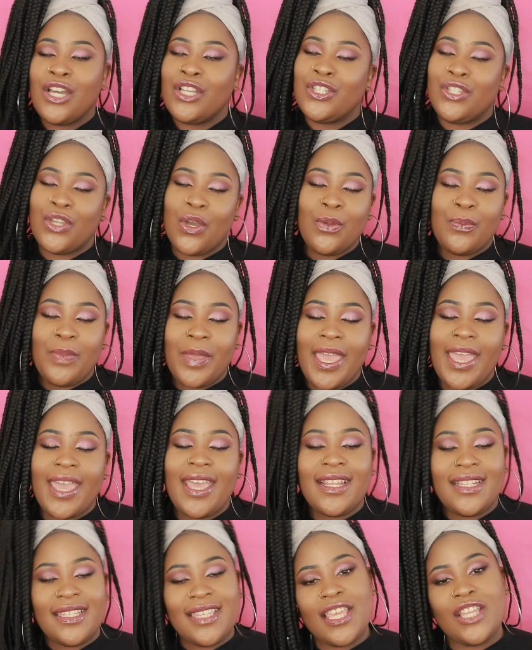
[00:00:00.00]
don't
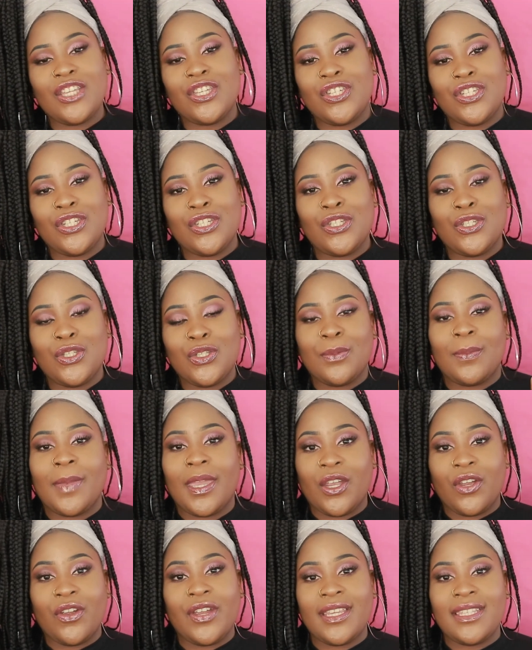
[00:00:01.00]
pay attention to
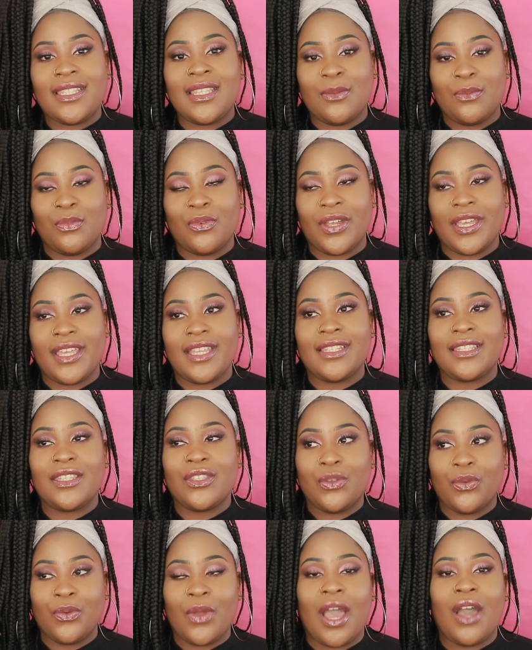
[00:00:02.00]
my crazy braids
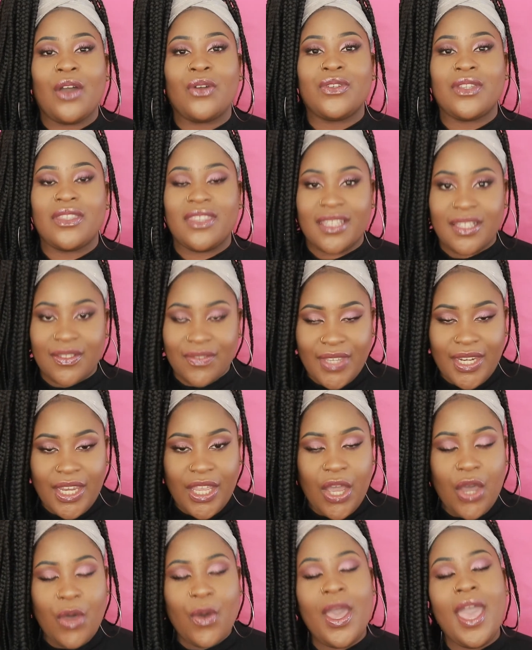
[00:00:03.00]
throughout this
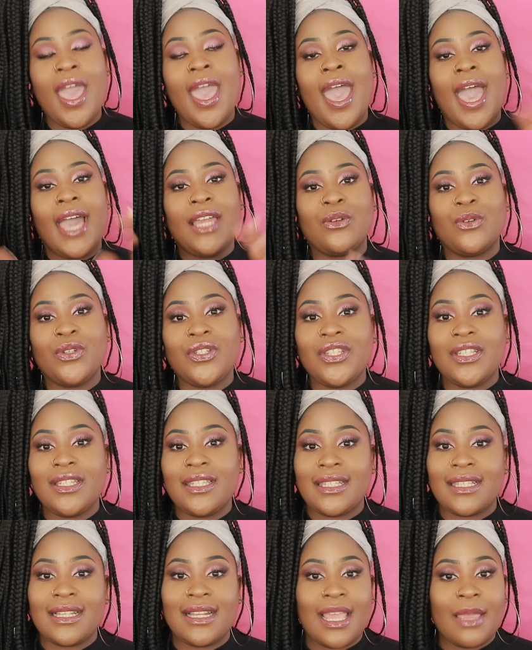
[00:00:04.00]
video. And also
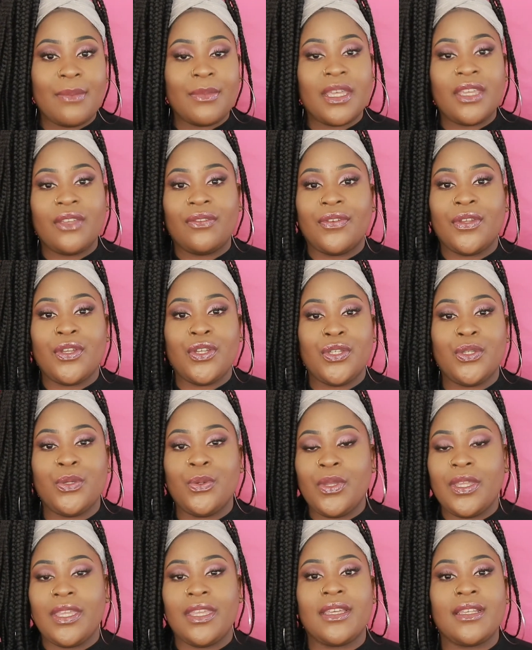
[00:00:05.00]
disclaimer, if you
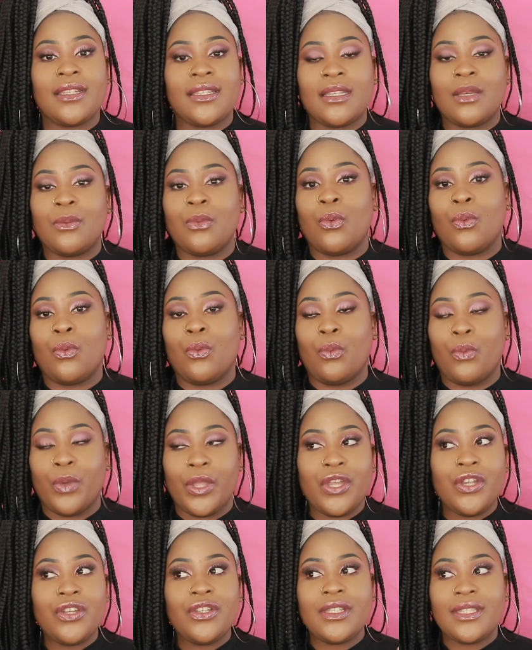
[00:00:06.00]
do hear some
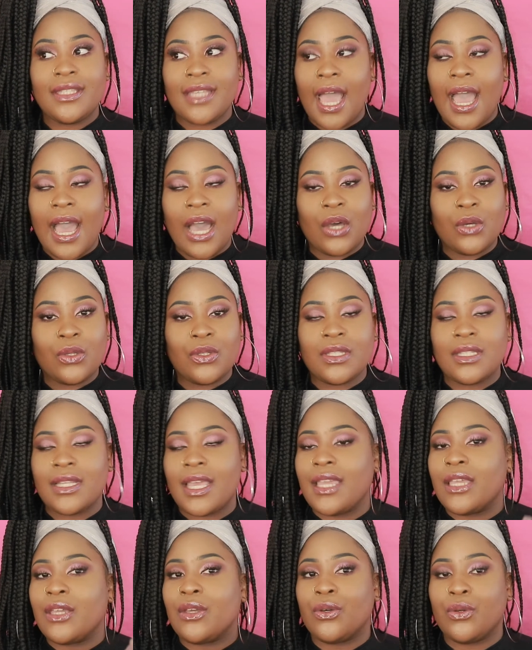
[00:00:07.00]
weird sounds
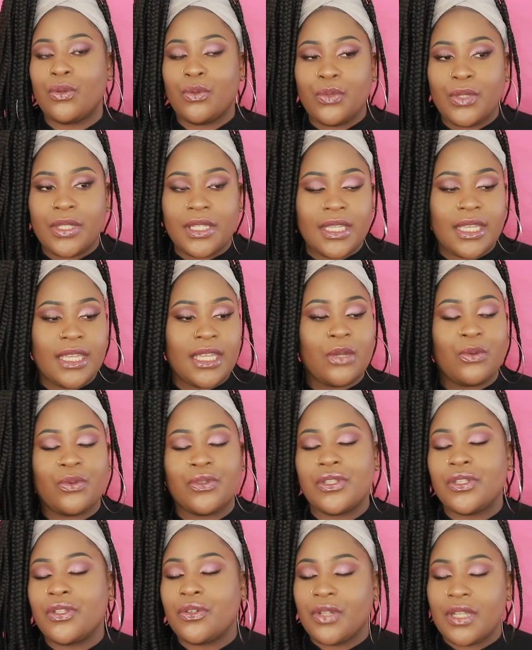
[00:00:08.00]
like hooting or
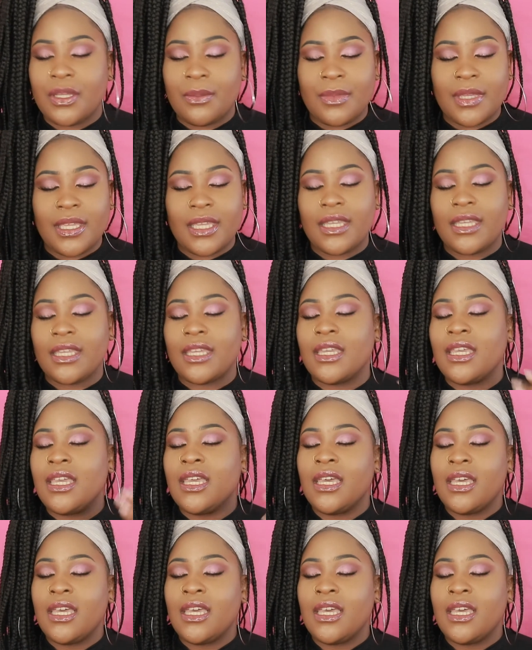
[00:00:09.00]
screaming,